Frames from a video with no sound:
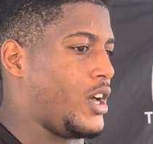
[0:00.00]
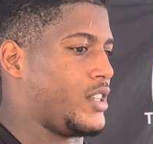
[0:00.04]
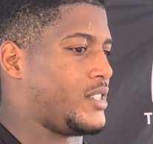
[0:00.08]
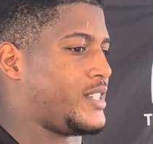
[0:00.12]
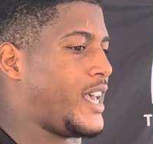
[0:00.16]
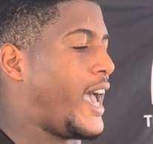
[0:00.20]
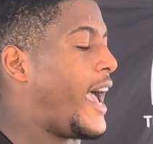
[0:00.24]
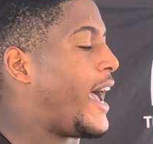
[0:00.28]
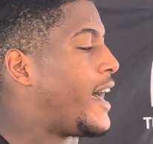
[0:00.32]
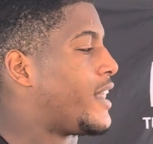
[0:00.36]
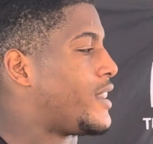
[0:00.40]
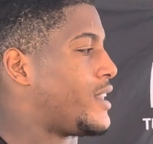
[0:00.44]

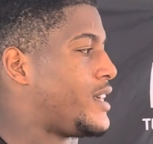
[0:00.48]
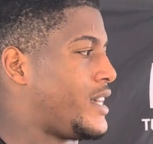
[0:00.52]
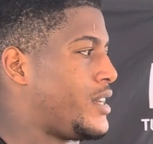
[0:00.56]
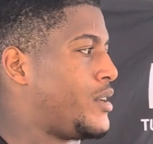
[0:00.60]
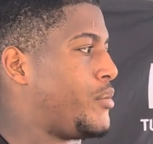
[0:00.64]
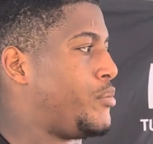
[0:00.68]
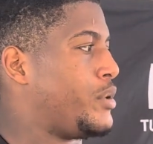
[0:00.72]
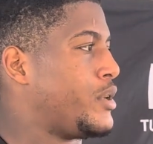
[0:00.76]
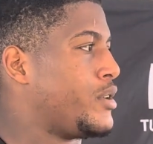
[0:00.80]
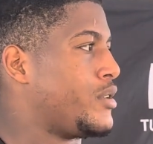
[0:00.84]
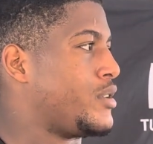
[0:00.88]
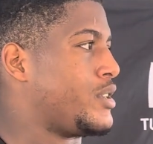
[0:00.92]
talent and
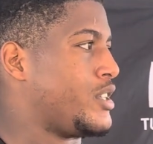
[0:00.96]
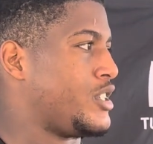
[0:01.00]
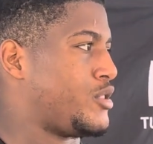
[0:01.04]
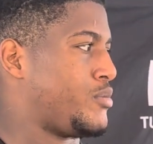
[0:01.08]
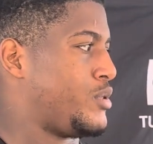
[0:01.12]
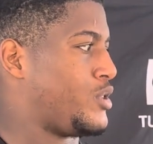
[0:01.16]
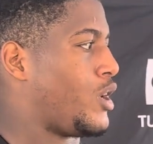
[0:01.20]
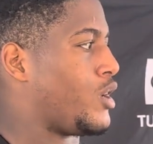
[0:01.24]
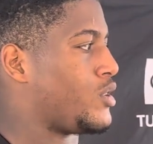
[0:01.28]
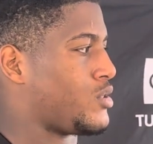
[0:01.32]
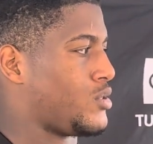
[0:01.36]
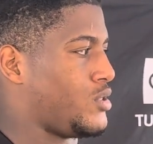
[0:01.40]
abilities,
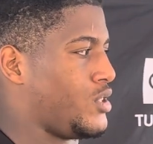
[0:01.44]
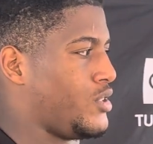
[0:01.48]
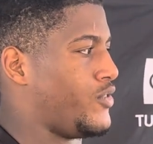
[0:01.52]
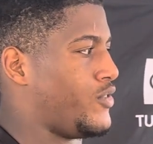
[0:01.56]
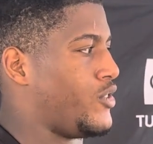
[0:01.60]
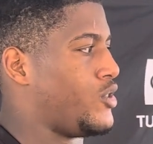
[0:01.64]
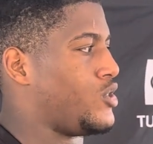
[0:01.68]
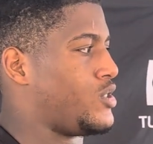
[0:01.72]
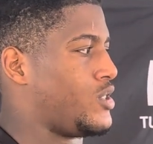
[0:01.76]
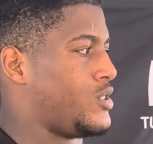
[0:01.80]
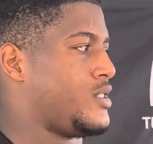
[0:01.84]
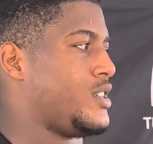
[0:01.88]
but also their
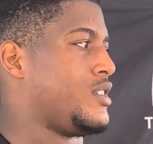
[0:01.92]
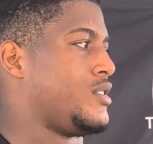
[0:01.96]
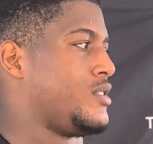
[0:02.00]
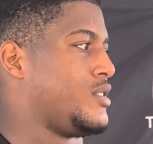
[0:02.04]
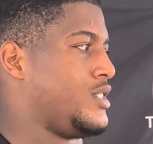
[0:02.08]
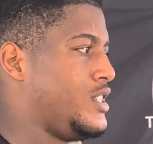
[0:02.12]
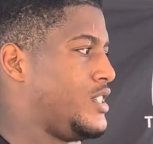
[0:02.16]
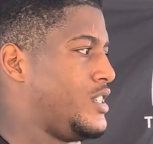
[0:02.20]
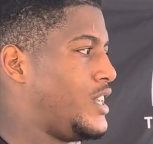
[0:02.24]
versatility,